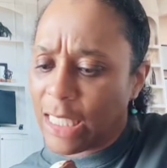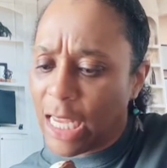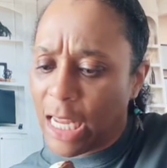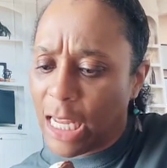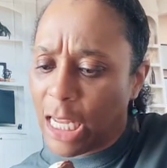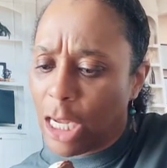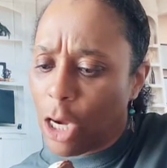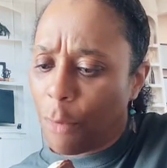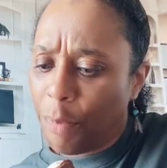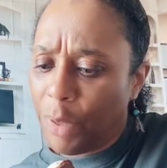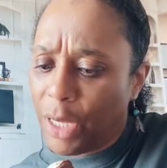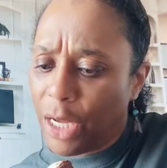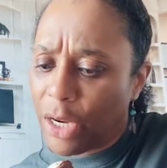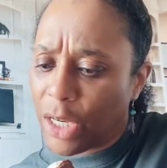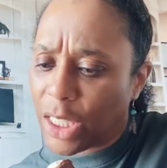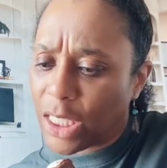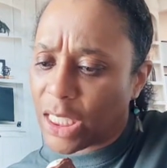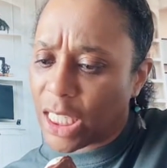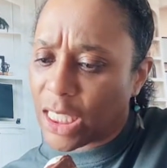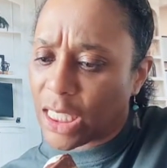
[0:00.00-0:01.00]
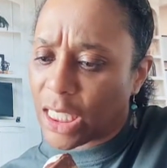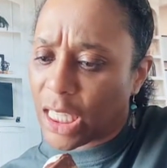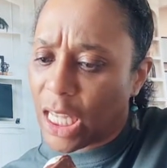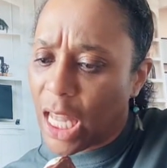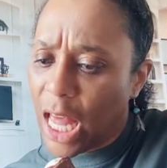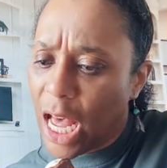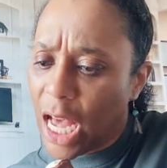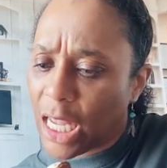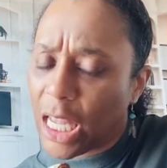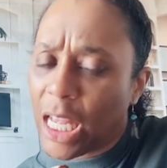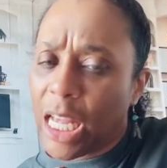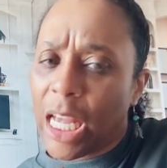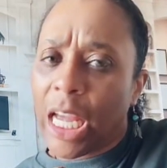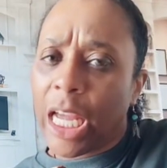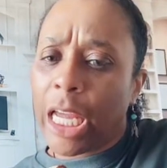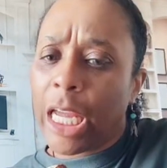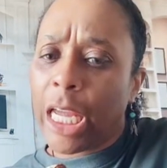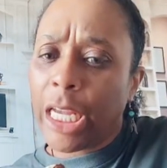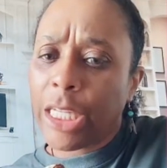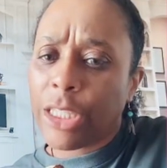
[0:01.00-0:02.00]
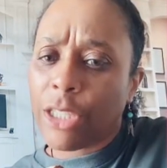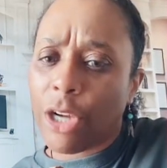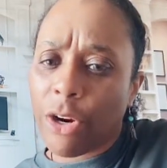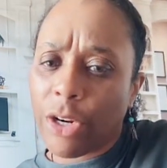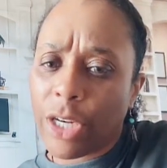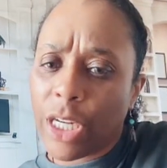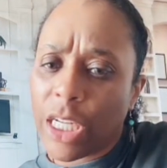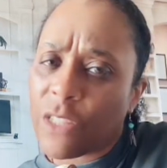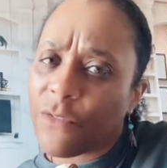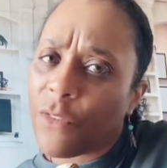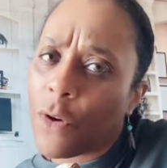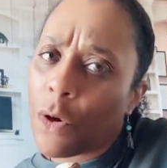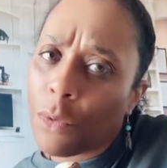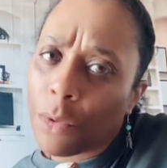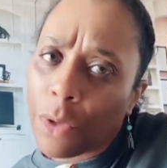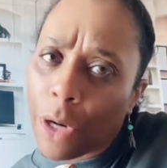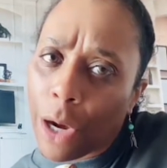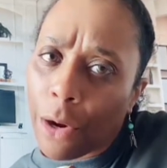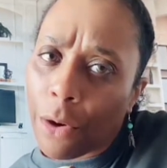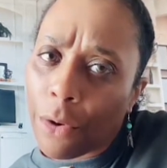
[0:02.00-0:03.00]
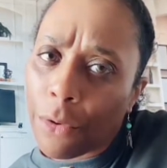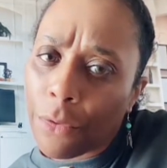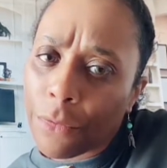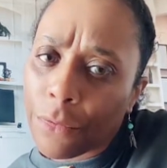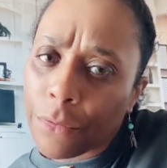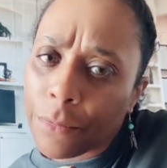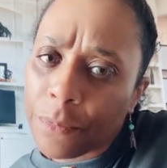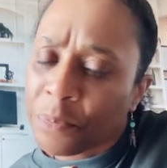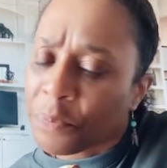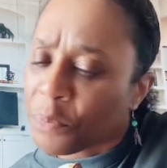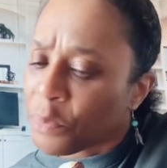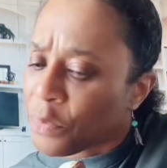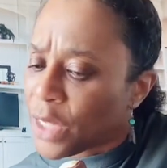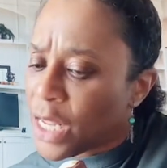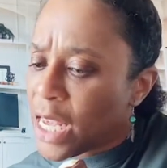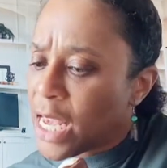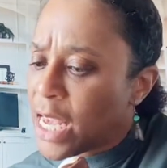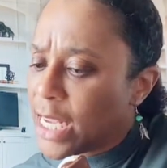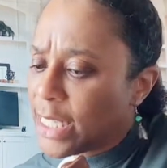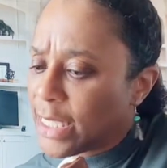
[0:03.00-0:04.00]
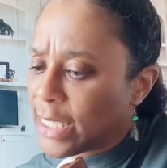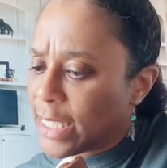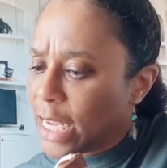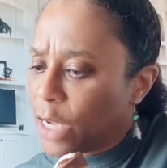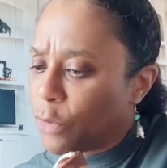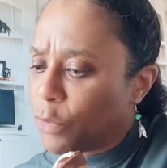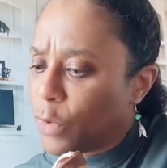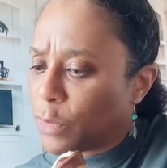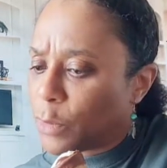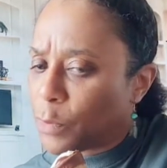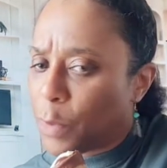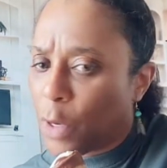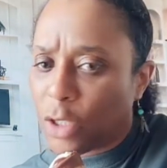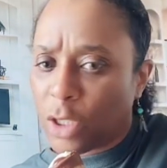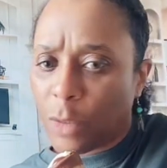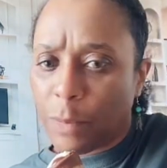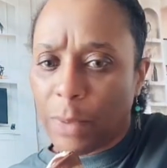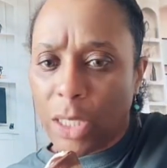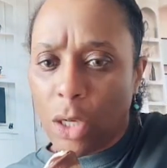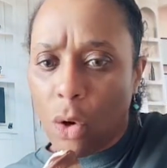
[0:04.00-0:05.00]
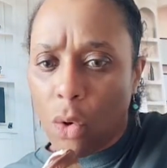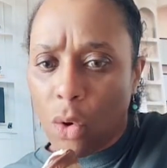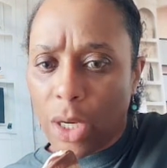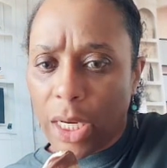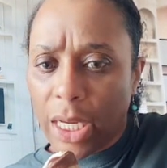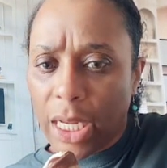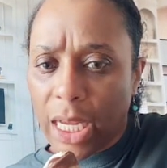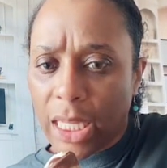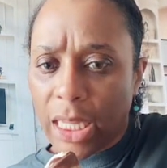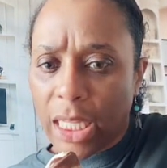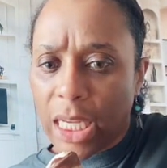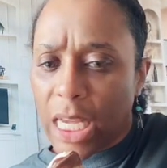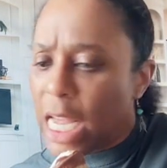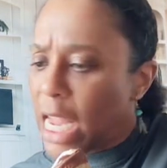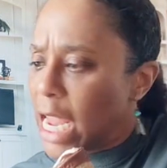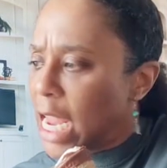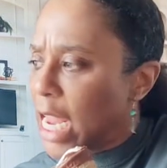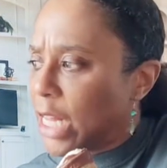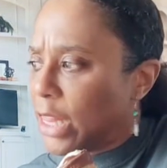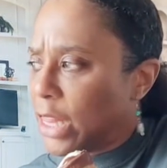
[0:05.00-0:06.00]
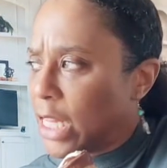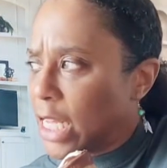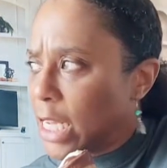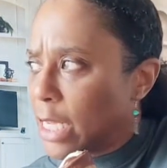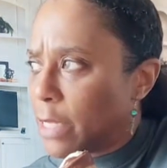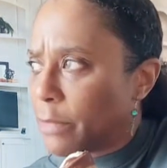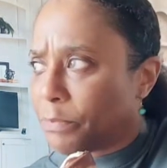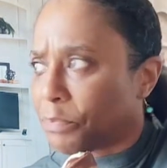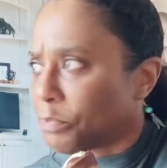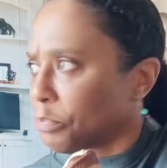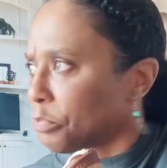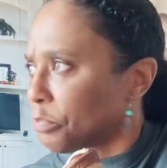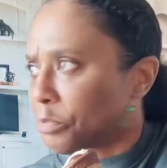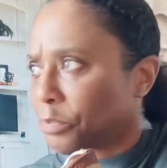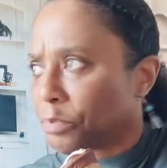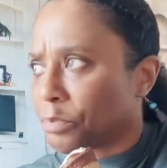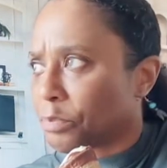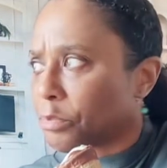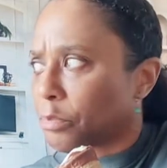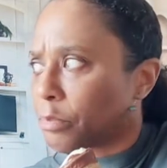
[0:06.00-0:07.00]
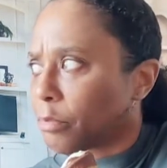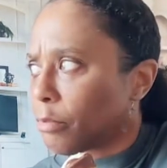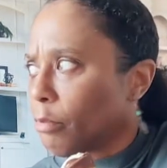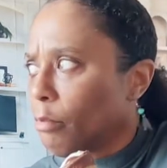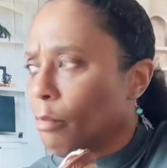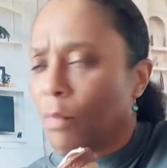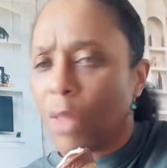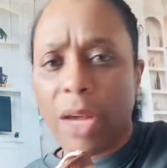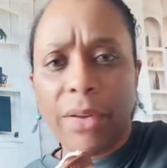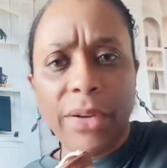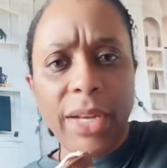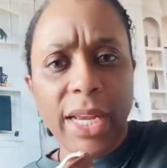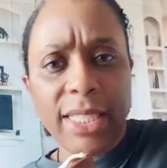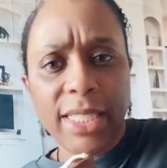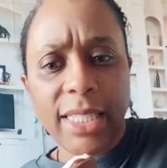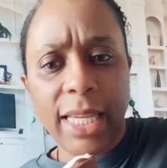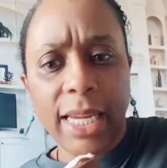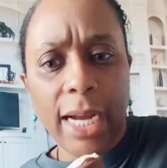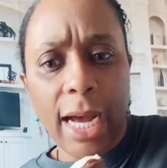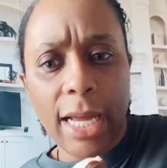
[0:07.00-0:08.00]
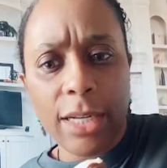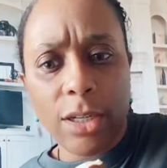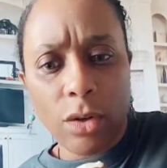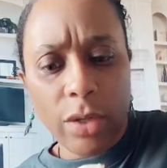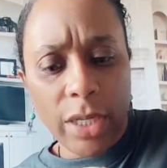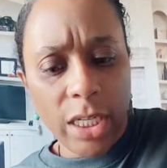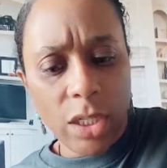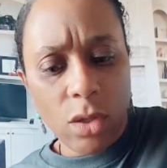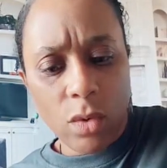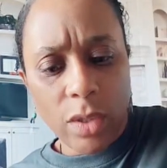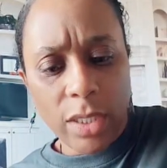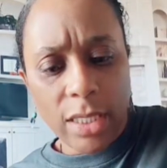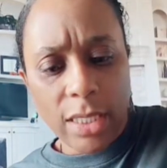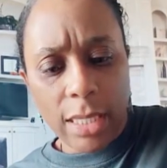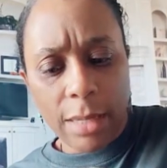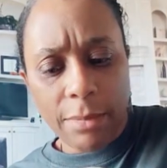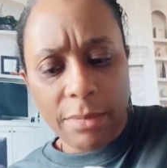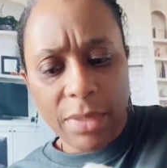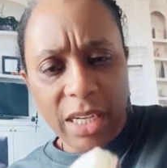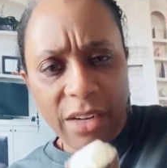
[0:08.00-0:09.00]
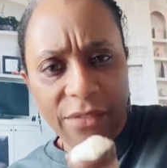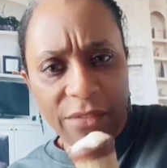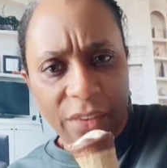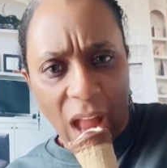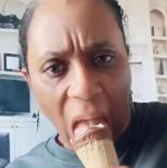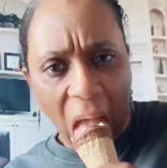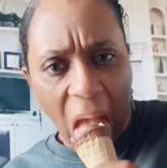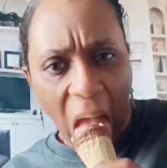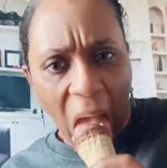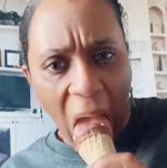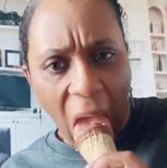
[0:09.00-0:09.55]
said he gonna be here at 6 o'clock. He turned his phone off. He said we were supposed to be going together. And then next thing I know, he doing something different.